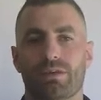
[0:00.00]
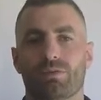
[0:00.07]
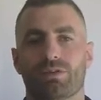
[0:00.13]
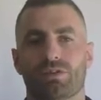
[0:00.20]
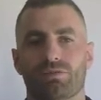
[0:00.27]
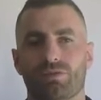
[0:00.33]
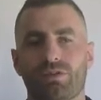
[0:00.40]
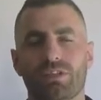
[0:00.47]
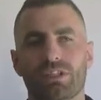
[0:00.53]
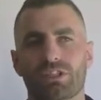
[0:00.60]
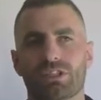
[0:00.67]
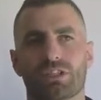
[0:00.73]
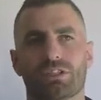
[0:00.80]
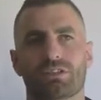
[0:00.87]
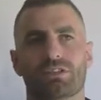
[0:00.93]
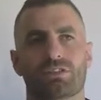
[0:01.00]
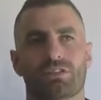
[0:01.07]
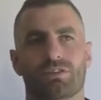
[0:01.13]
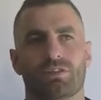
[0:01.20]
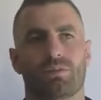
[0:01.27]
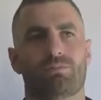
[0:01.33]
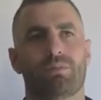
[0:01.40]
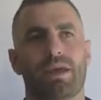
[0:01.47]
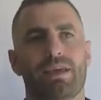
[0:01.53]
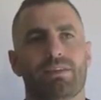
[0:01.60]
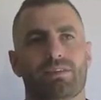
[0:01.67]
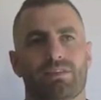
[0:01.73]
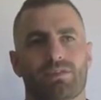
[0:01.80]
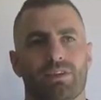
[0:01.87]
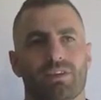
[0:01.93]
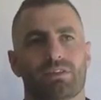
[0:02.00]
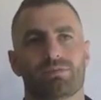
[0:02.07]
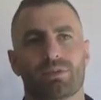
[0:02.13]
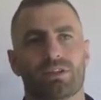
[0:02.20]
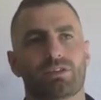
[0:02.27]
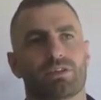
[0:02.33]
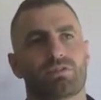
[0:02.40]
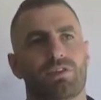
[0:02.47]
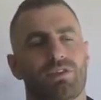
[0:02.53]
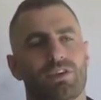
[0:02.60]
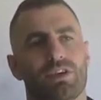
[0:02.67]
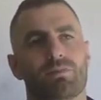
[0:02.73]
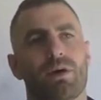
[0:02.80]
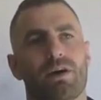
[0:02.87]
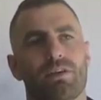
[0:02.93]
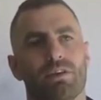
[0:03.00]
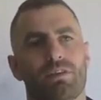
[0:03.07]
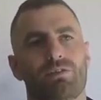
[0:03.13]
which is really just the base of an exponential if you think about it.